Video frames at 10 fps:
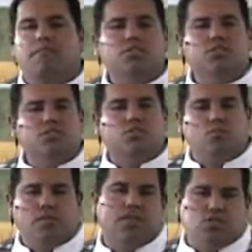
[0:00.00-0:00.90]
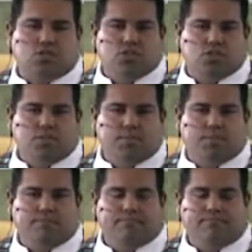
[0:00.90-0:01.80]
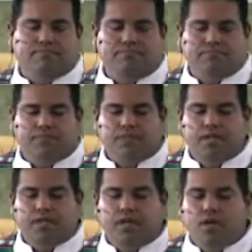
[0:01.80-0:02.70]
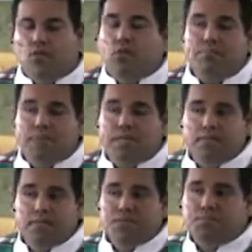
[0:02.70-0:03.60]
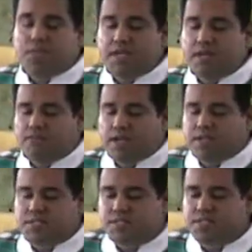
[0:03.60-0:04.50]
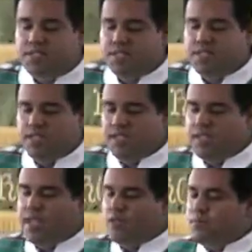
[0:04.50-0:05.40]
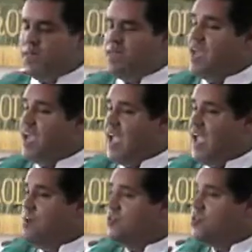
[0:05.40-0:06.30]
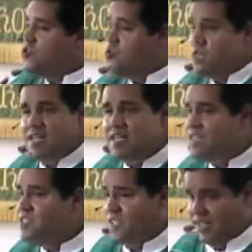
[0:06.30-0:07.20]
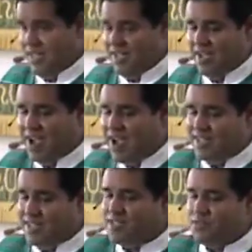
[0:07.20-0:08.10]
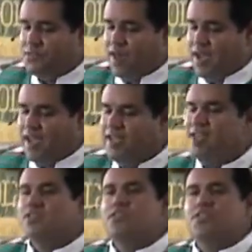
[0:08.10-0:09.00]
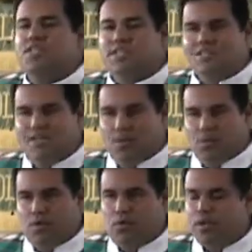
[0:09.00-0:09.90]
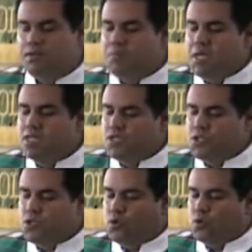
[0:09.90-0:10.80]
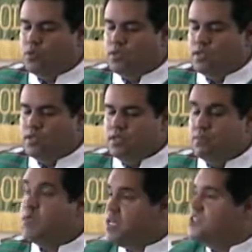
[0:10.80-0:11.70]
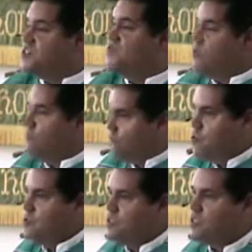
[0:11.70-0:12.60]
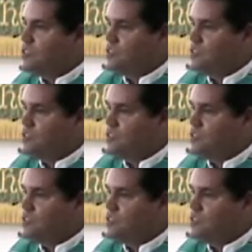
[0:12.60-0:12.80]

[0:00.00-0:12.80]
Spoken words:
just a relationship, when people speak of us, they'll be able to easily identify the things that we were committed to because of their fruit.